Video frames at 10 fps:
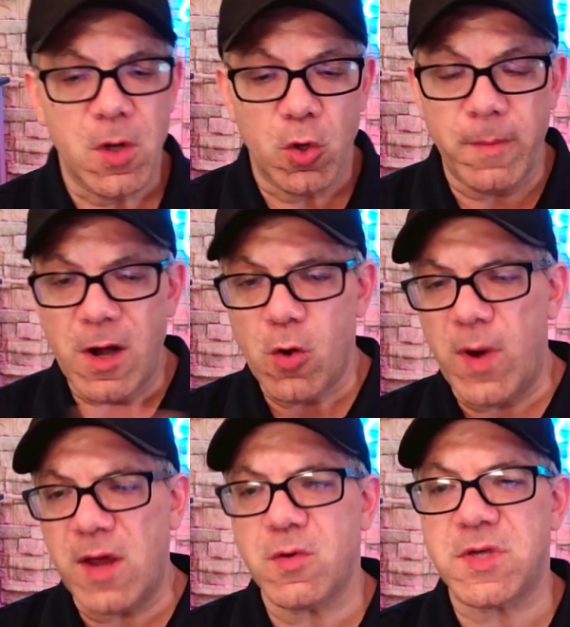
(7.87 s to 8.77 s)
No matter
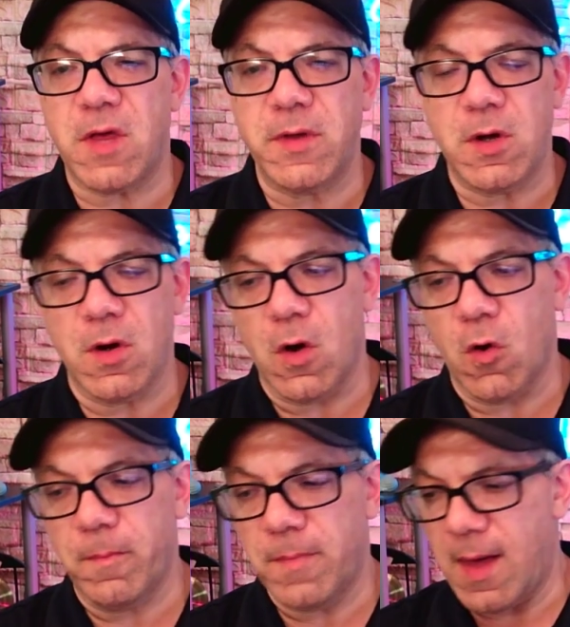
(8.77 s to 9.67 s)
where you're selling your
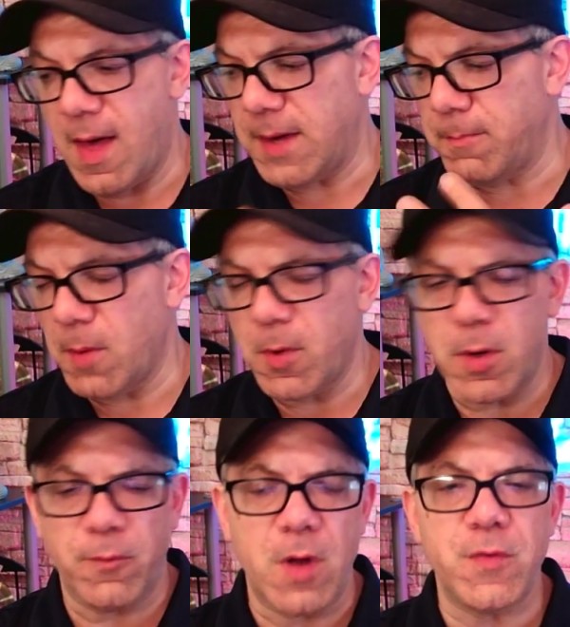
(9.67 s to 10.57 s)
home, I'm going
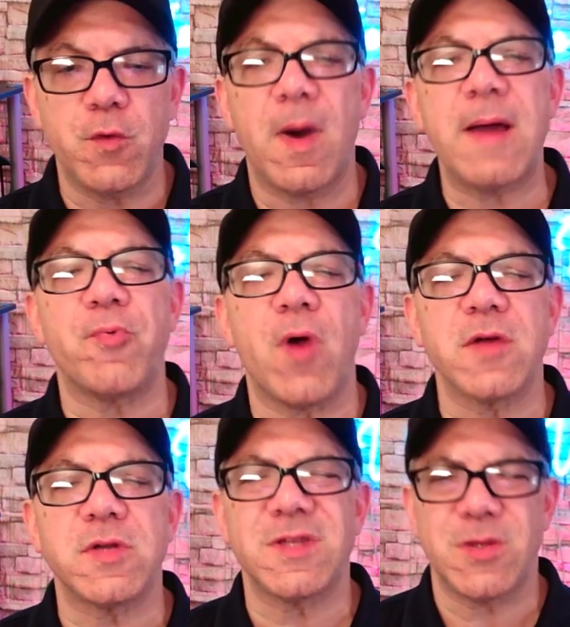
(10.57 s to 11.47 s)
to run through my
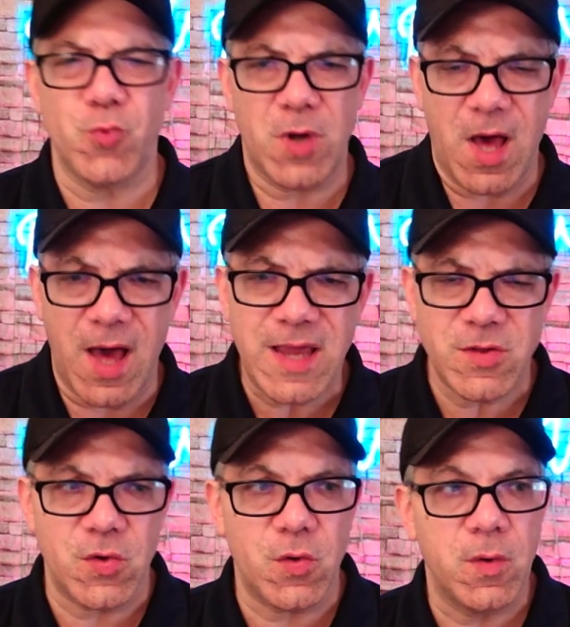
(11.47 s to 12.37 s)
process and what I
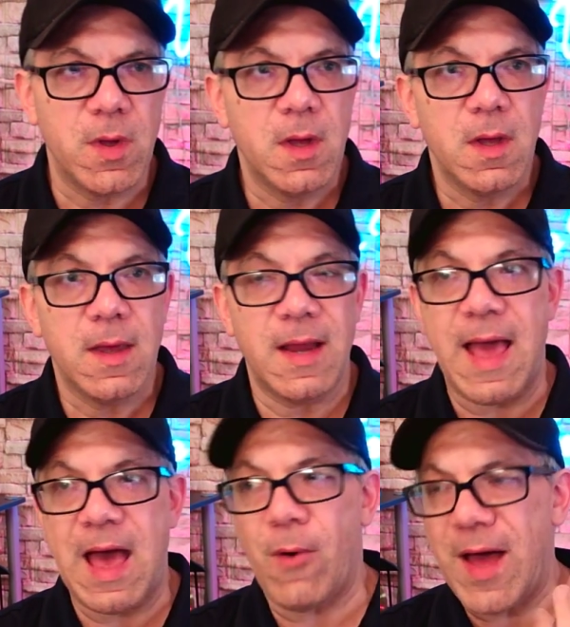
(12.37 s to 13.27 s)
do and
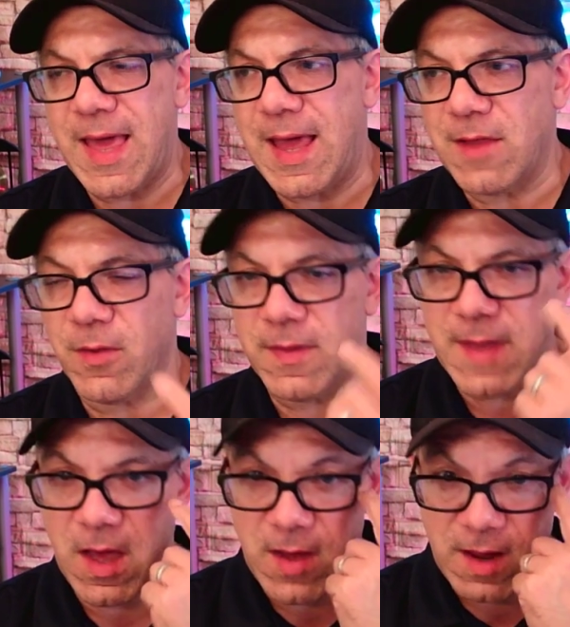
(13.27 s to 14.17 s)
how I handle it.
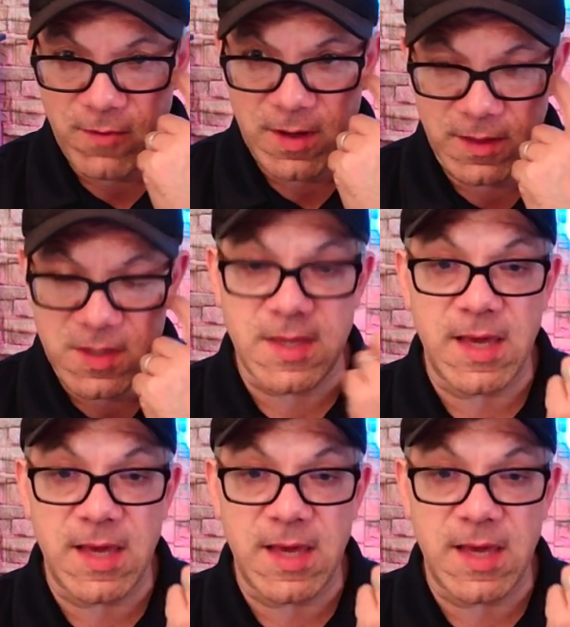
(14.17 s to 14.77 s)
Now, every listing